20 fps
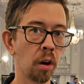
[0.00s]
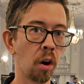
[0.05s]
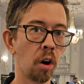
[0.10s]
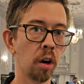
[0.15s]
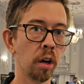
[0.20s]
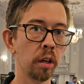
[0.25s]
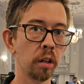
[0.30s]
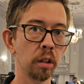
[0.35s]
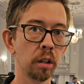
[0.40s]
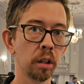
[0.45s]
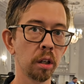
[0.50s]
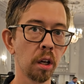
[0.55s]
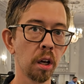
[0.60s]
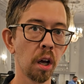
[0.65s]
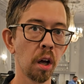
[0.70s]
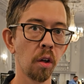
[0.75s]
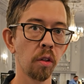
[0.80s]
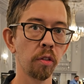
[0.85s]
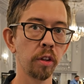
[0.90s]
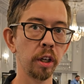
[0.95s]
on
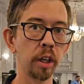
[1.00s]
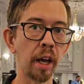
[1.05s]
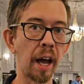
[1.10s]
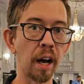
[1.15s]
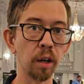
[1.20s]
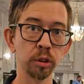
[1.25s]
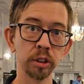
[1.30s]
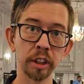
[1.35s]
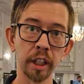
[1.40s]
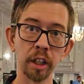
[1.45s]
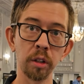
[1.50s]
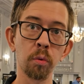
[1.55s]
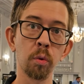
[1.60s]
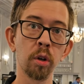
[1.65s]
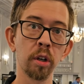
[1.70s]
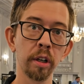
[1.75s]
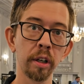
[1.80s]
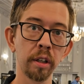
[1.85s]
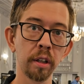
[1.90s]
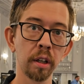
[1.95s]
the outside
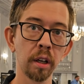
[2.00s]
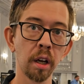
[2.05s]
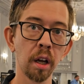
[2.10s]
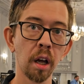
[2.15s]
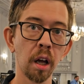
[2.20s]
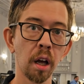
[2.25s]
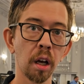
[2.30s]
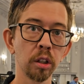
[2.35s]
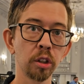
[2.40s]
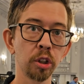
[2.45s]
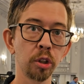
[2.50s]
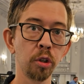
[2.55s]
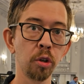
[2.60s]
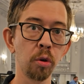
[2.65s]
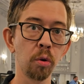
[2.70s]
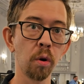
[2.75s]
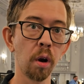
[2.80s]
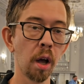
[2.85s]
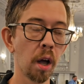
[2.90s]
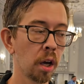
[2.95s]
wood
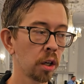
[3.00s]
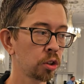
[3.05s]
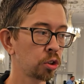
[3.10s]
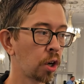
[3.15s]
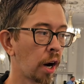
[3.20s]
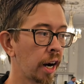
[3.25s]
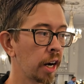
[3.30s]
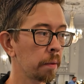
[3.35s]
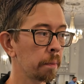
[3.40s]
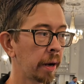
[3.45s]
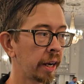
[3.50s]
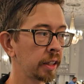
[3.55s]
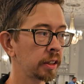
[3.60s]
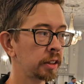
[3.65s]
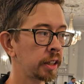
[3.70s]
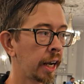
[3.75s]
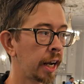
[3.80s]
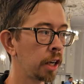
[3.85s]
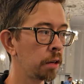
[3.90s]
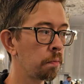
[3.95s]
to try to
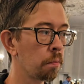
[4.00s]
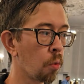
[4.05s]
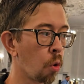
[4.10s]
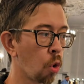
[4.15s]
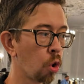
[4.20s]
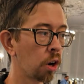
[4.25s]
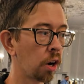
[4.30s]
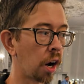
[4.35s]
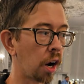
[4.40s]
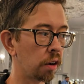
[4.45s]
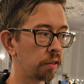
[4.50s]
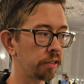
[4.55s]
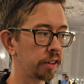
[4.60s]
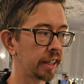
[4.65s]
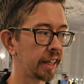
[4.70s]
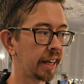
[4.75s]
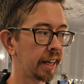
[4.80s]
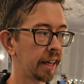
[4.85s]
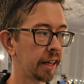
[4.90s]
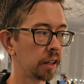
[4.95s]
maintain more of
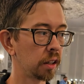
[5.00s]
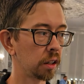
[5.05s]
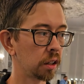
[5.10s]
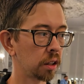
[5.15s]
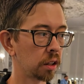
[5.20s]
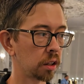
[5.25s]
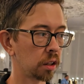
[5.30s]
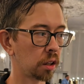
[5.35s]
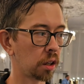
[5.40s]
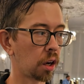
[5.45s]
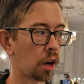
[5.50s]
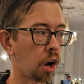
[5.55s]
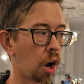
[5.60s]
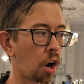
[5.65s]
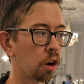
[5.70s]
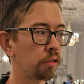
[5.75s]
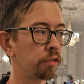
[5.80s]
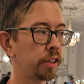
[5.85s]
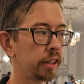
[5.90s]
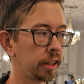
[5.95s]
the hit
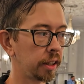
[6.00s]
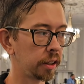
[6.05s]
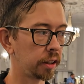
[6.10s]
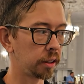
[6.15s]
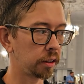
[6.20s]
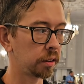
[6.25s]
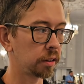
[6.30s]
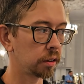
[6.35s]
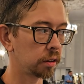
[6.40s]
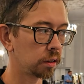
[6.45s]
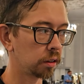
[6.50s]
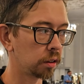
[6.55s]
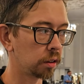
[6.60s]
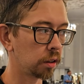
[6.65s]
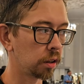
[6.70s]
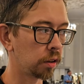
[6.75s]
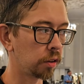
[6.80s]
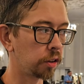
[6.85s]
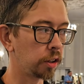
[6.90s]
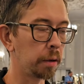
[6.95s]
of
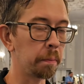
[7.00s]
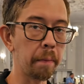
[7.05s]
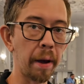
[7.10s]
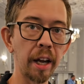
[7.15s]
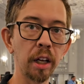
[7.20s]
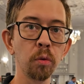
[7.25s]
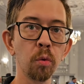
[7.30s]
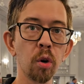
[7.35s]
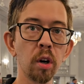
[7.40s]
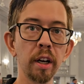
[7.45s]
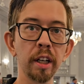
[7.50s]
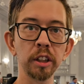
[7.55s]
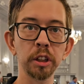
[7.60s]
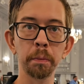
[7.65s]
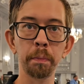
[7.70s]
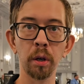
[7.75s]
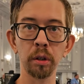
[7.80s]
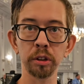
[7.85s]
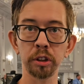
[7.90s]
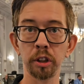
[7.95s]
the main wood as
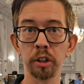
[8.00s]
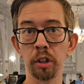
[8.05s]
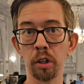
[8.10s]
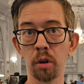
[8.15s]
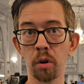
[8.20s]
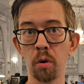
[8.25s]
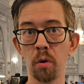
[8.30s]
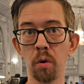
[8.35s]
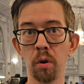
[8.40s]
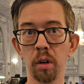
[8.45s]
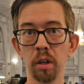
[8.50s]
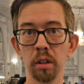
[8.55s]
opposed to the core.